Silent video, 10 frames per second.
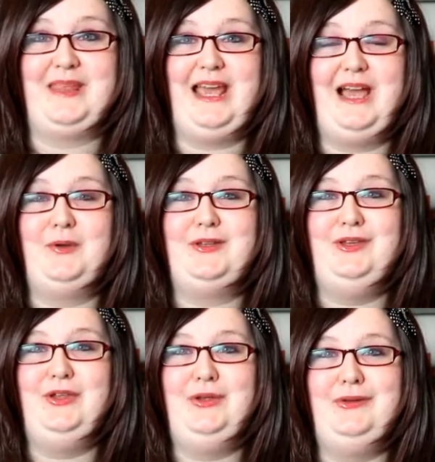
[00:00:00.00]
How can
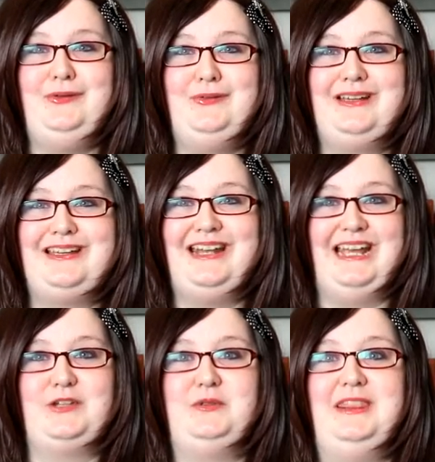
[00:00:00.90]
you
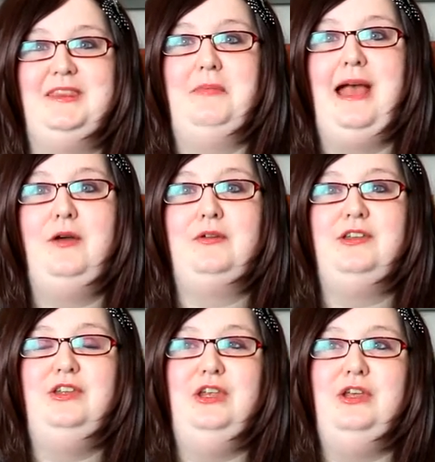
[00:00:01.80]
connect with them? How
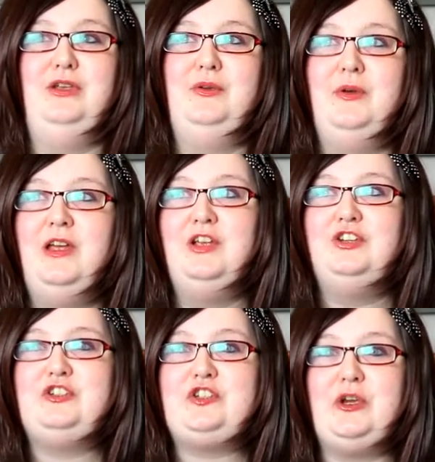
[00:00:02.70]
can you
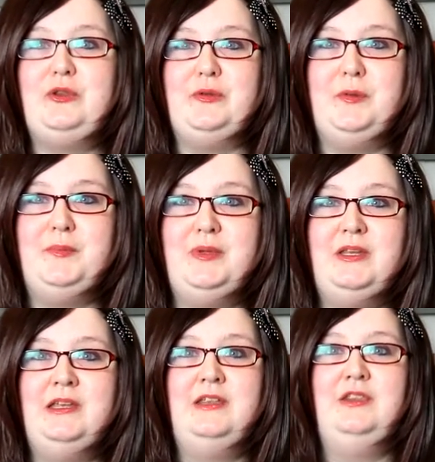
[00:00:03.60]
show them
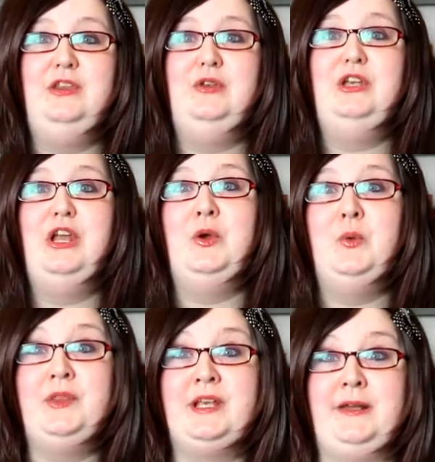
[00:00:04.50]
that you know
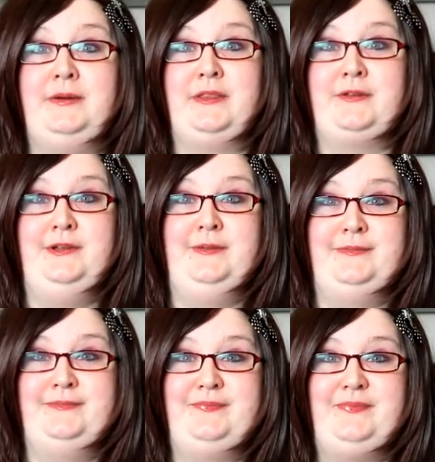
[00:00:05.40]
what they're going through?
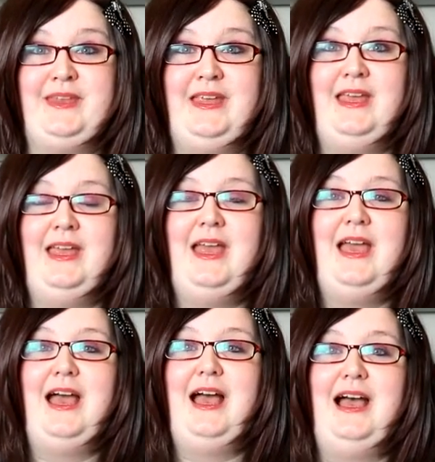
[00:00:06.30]

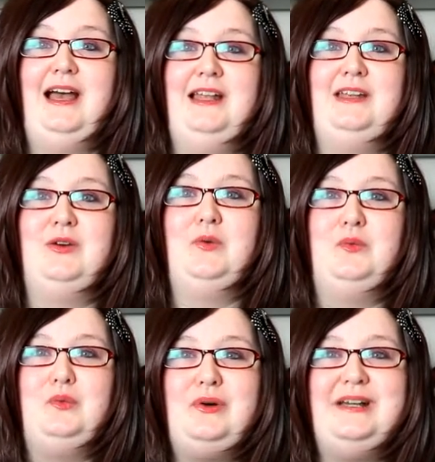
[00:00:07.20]
And
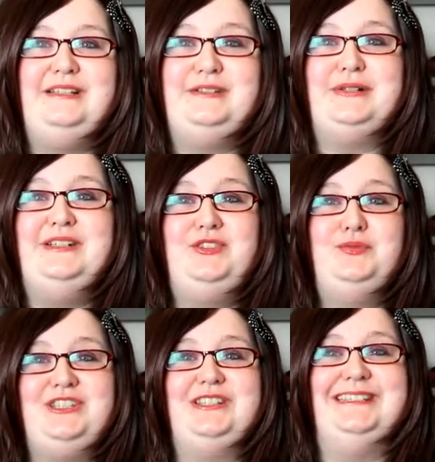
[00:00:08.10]
what is your
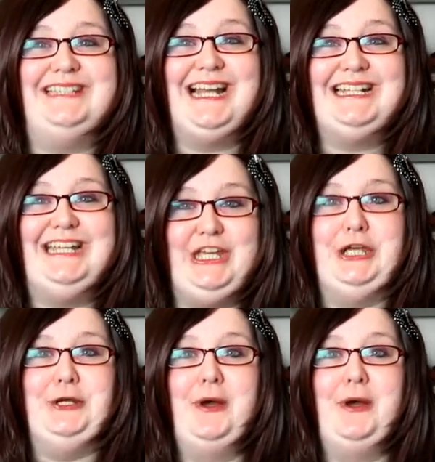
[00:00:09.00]
intuition telling you